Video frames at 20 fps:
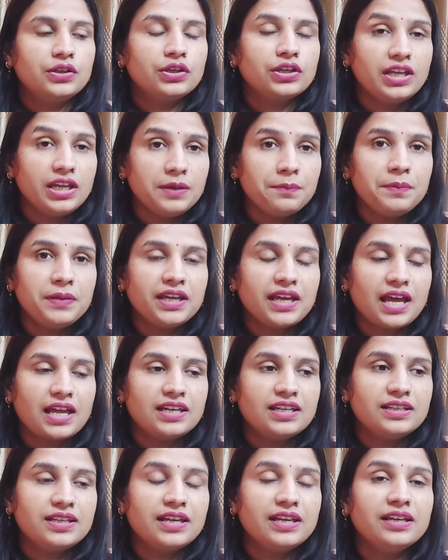keeping
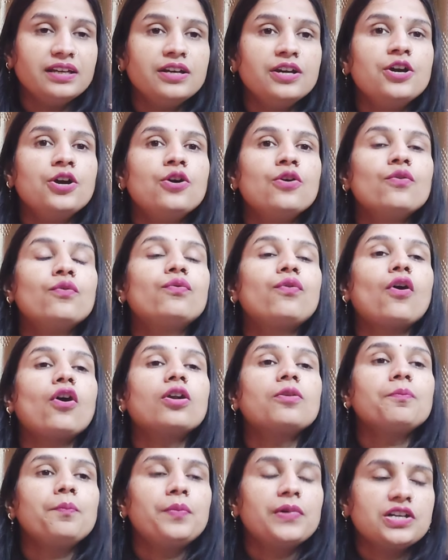anything
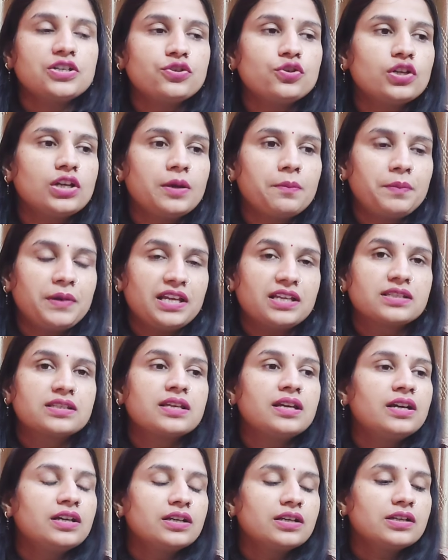for particular place.
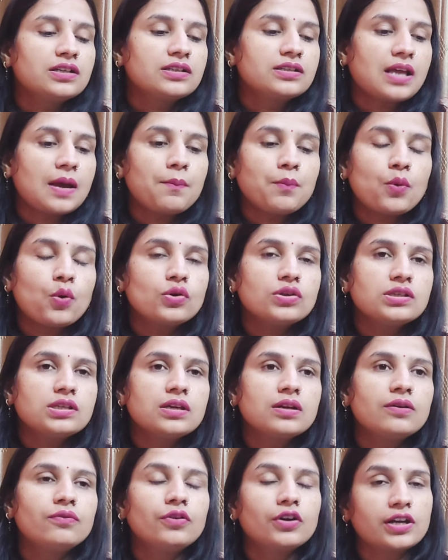Suppose
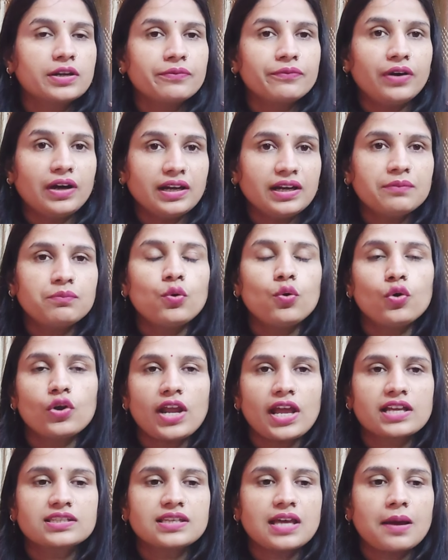for one more
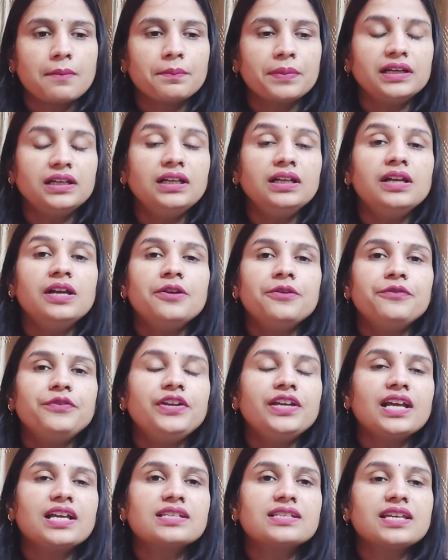example,
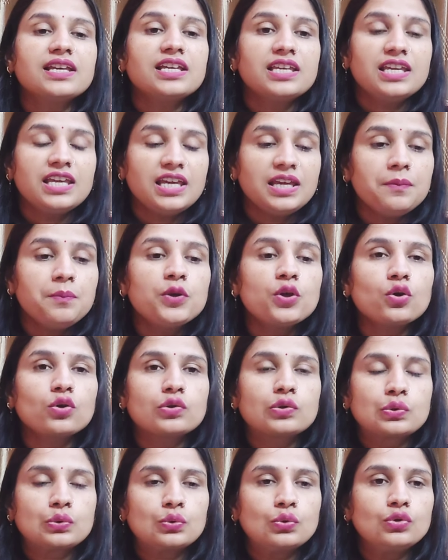we can say keep your
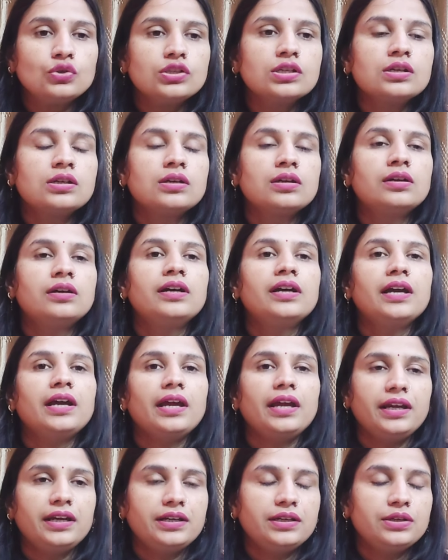shoes
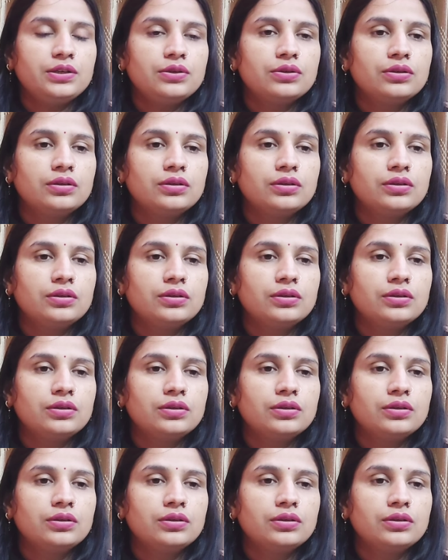in